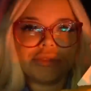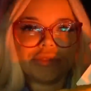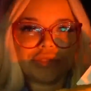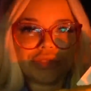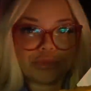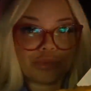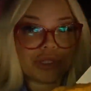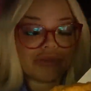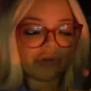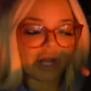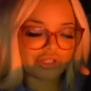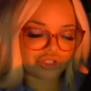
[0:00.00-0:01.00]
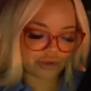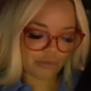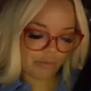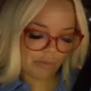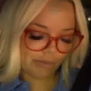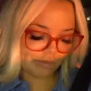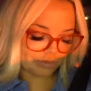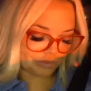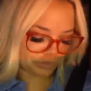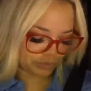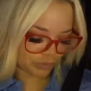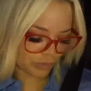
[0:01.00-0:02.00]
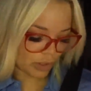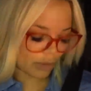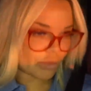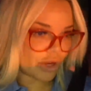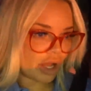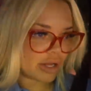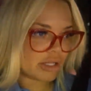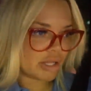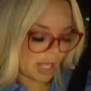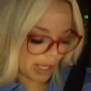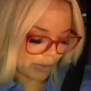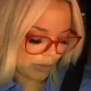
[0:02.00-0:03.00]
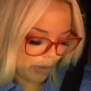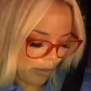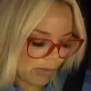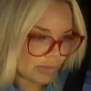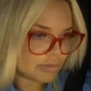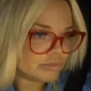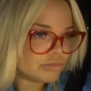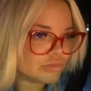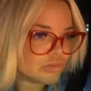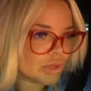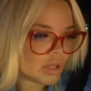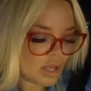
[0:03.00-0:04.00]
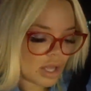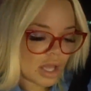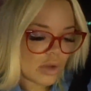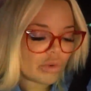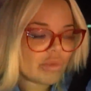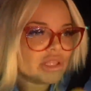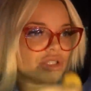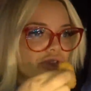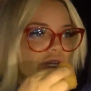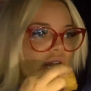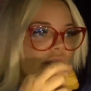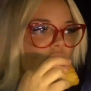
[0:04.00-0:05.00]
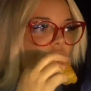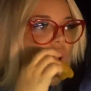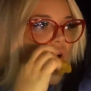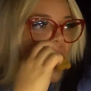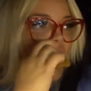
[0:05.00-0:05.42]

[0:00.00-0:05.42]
Those look pretty fresh. I'm not gonna lie. I want to make the green arrow though.